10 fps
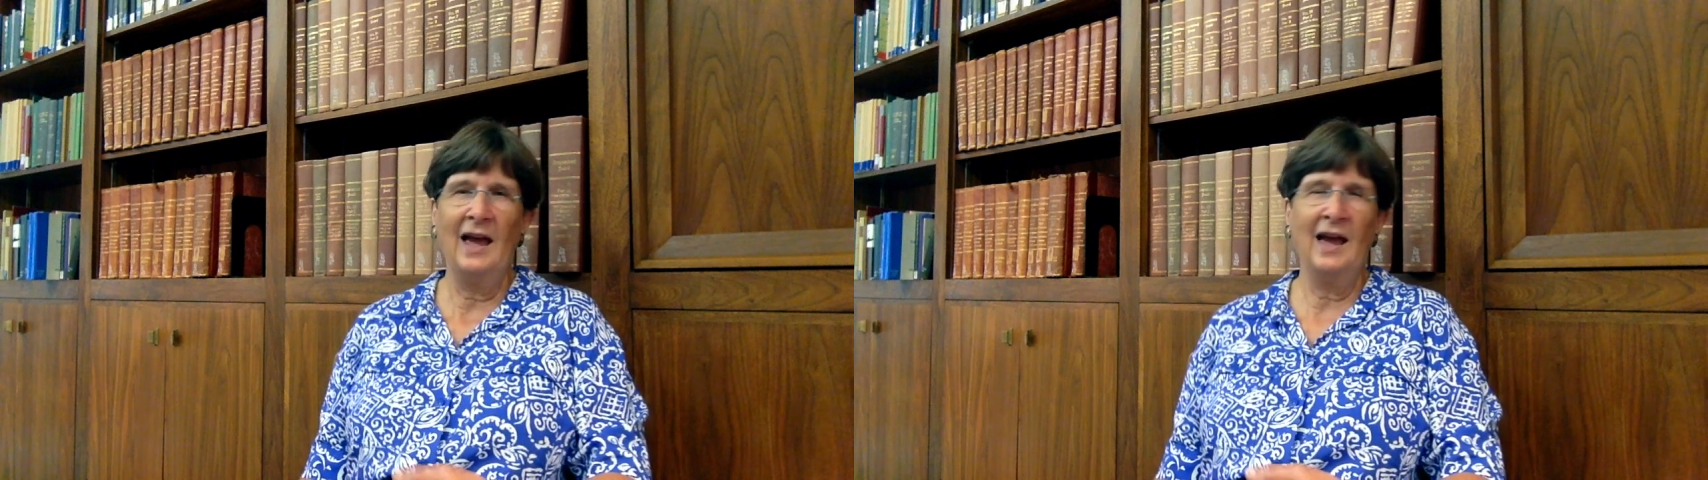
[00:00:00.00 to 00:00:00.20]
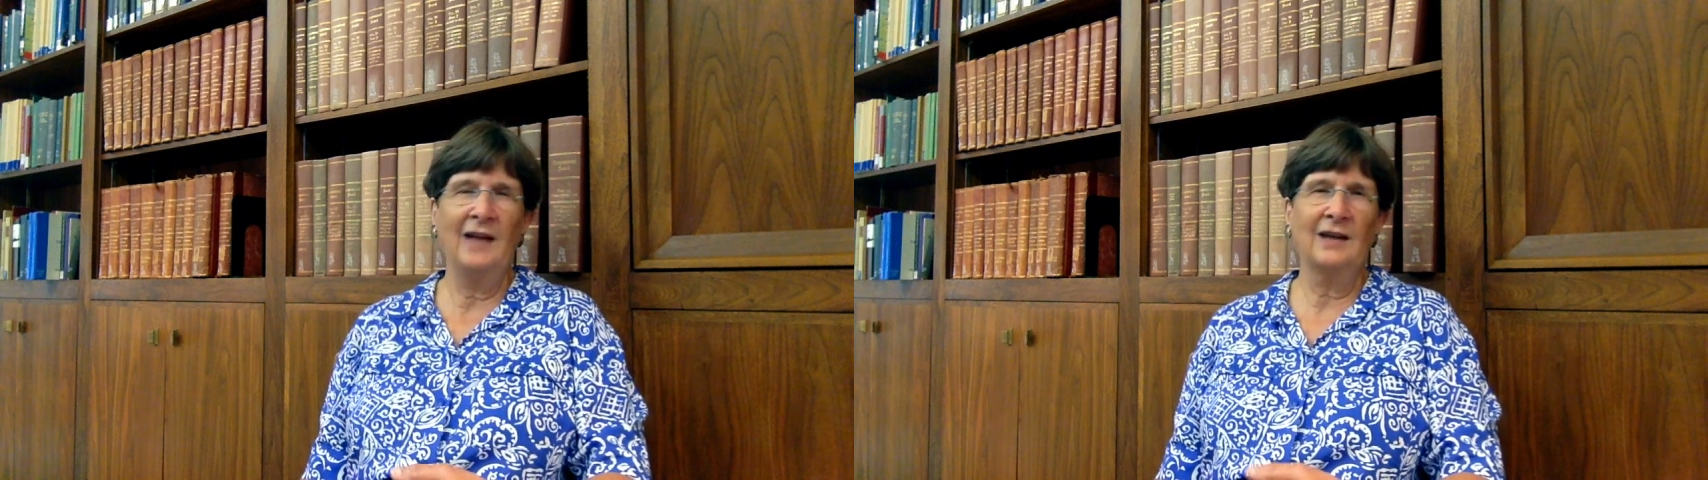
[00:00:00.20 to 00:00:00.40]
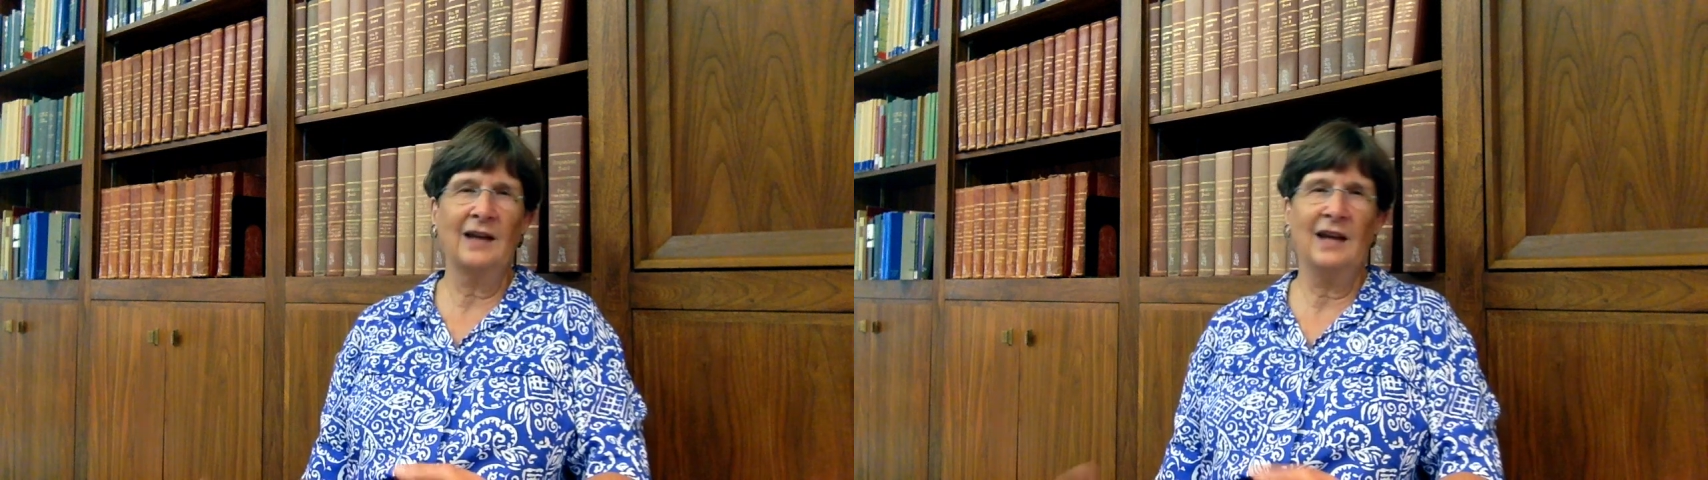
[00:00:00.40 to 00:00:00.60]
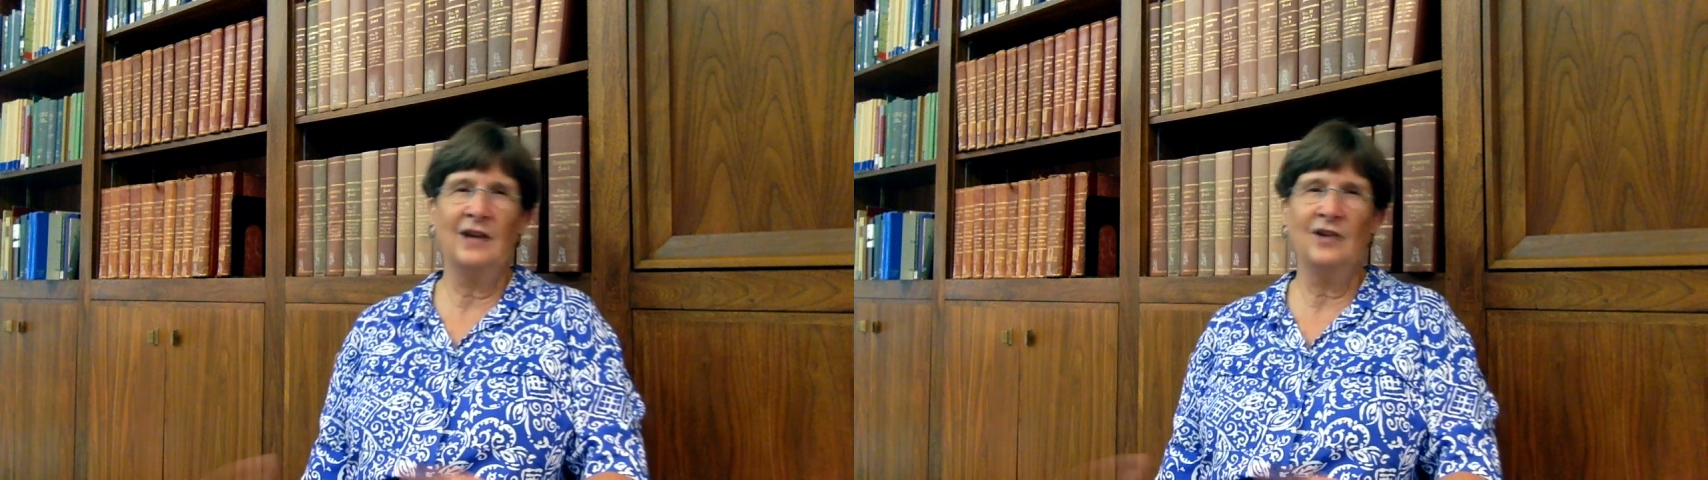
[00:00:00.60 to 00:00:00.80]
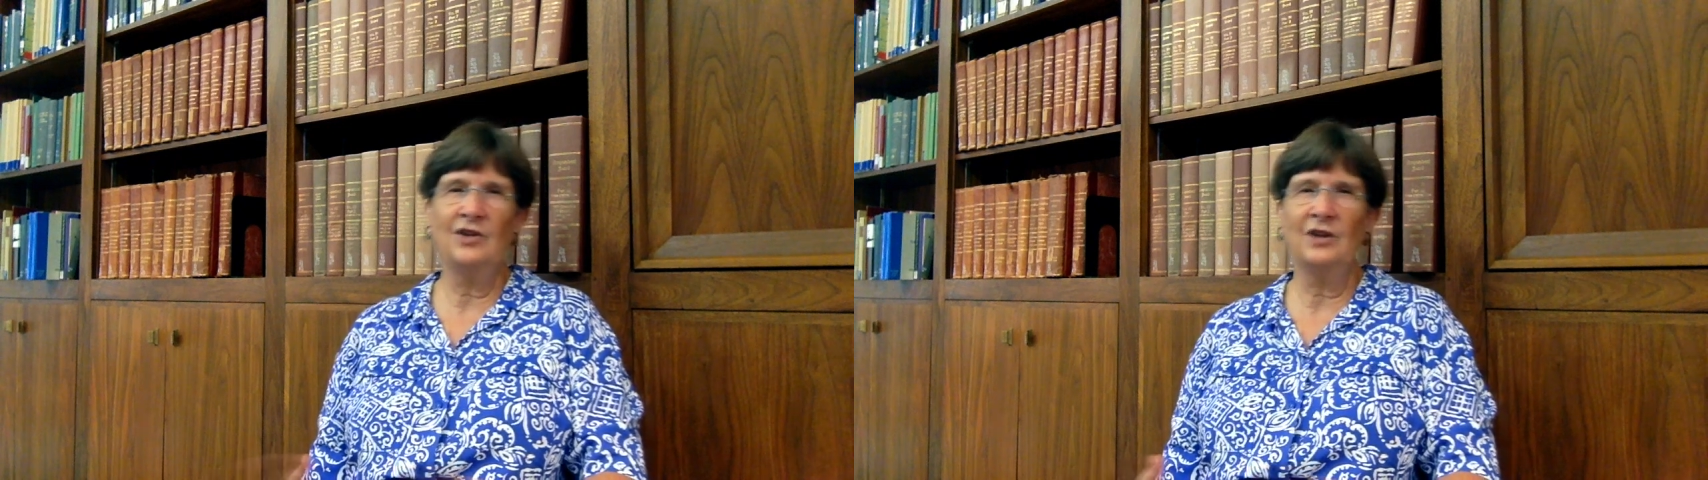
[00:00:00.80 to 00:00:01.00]
And
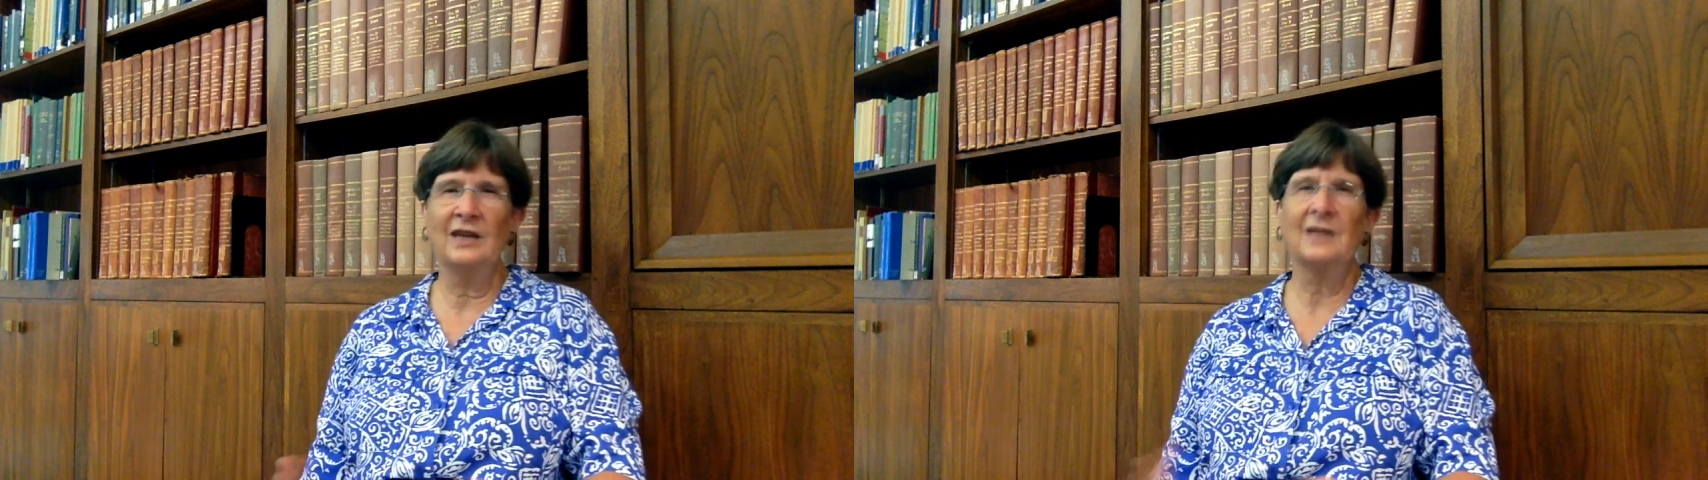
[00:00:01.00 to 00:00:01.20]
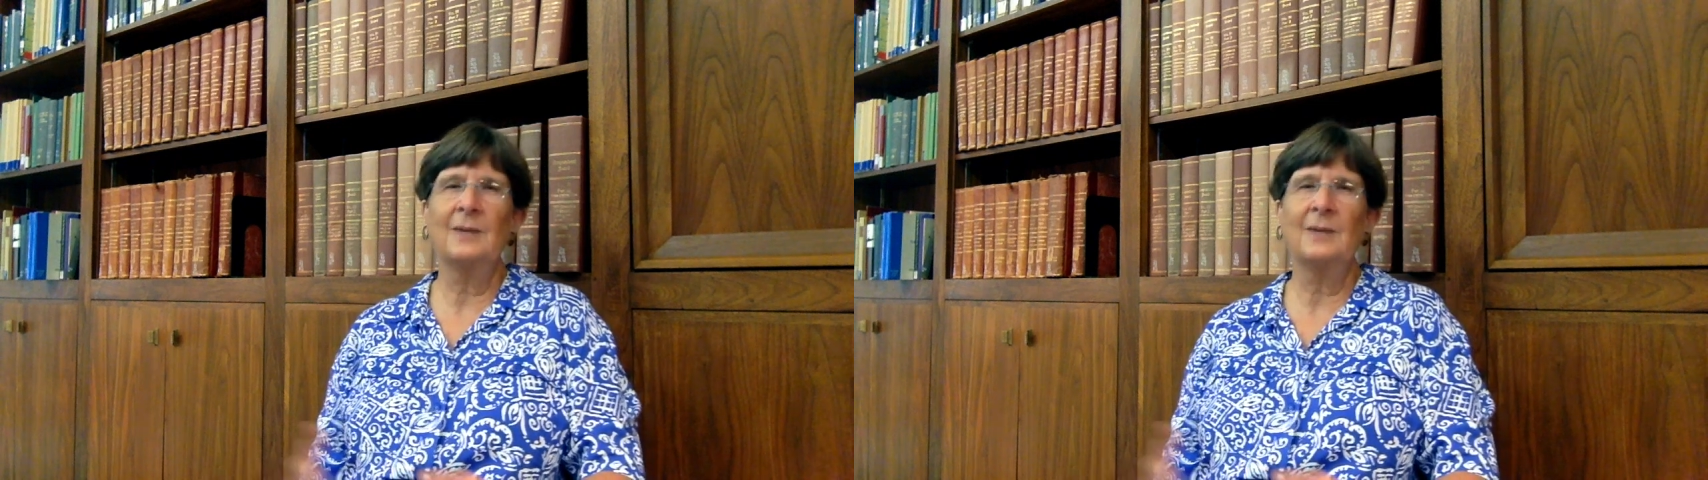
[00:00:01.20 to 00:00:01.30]
occasionally,